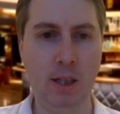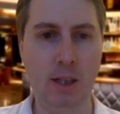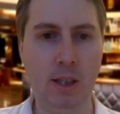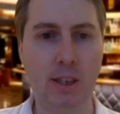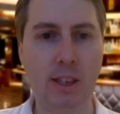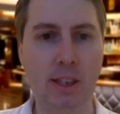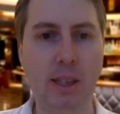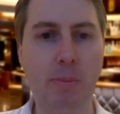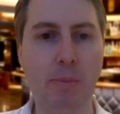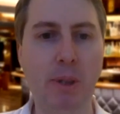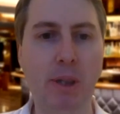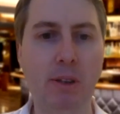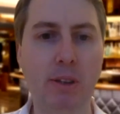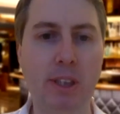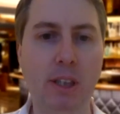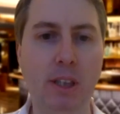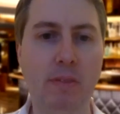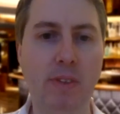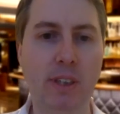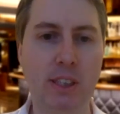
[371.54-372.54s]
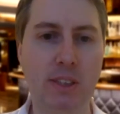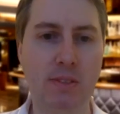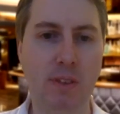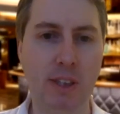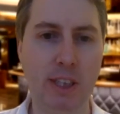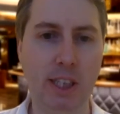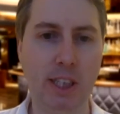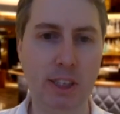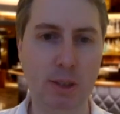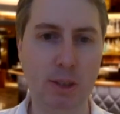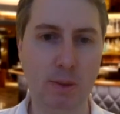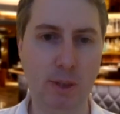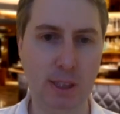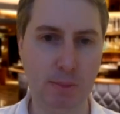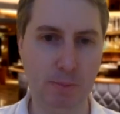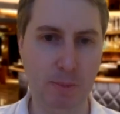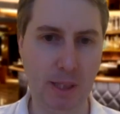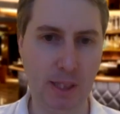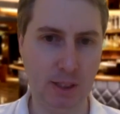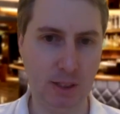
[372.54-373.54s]
Think beyond the obvious financial
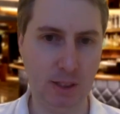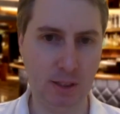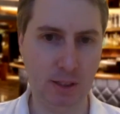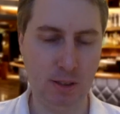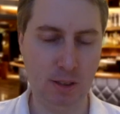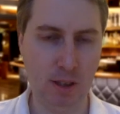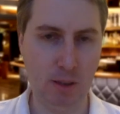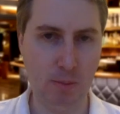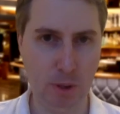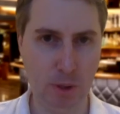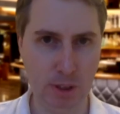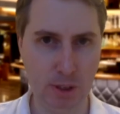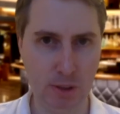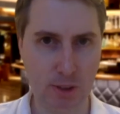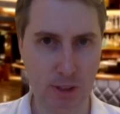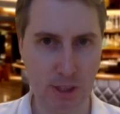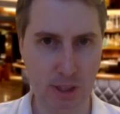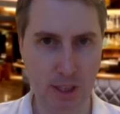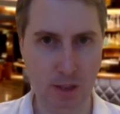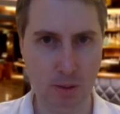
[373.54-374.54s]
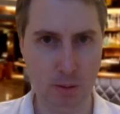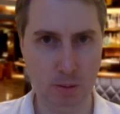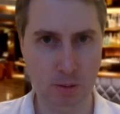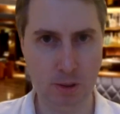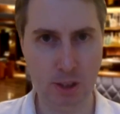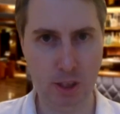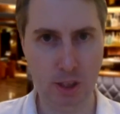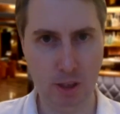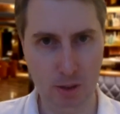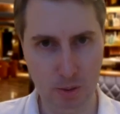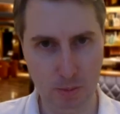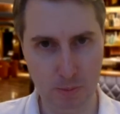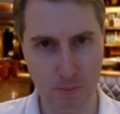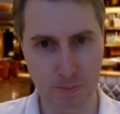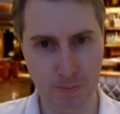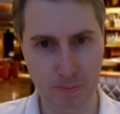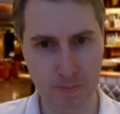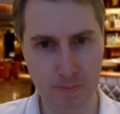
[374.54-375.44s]
aspects and what you'll sell to whom.